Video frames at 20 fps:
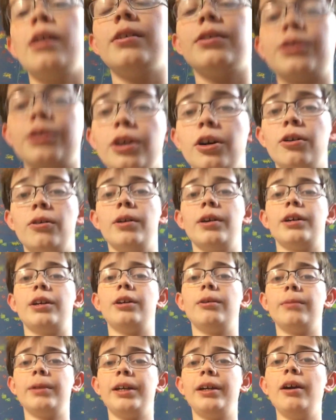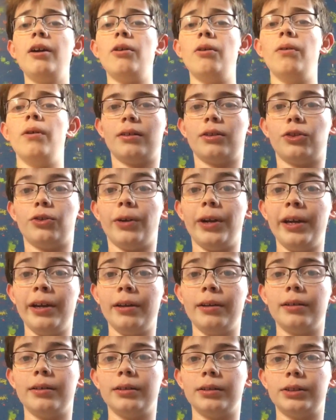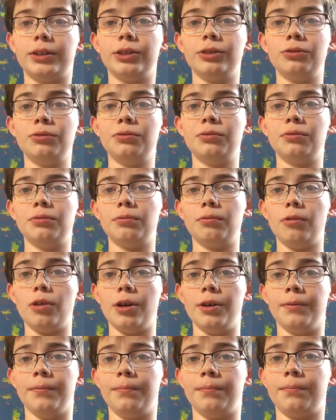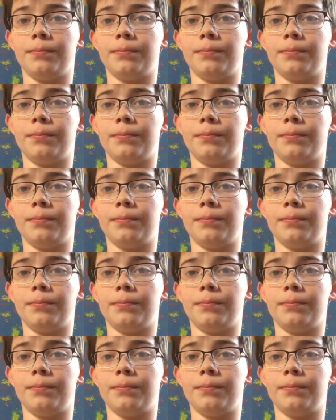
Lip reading: So here we go. 3, 2, 1.